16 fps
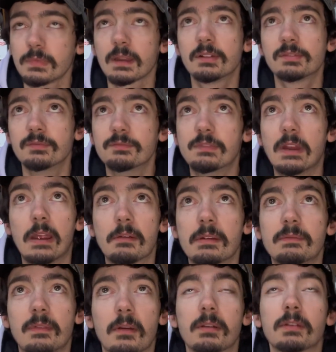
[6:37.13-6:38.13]
some very
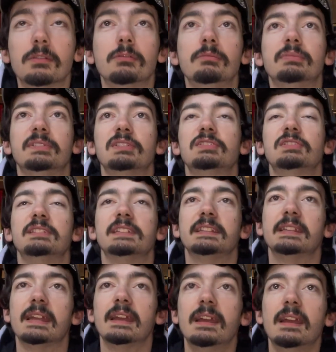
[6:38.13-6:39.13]
very cool positions in
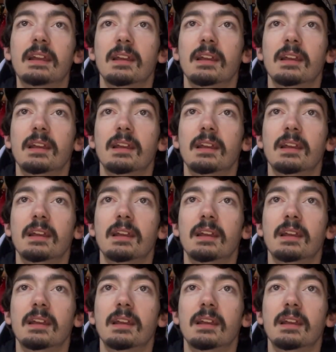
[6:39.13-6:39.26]
there.